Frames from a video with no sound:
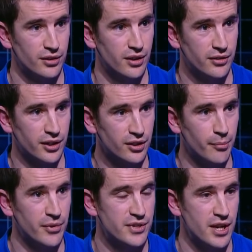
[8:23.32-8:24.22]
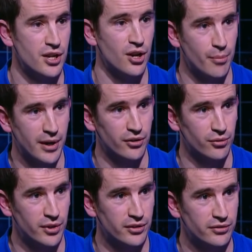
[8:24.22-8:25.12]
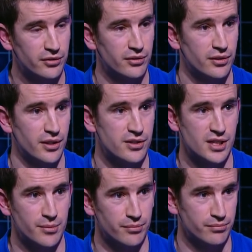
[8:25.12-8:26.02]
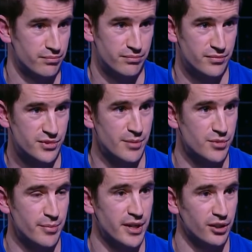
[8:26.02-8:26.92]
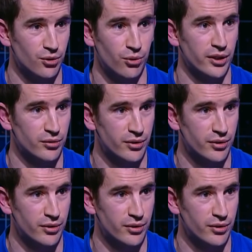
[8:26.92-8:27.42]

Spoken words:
I think number 10 know about the risks. They seem to be ignoring the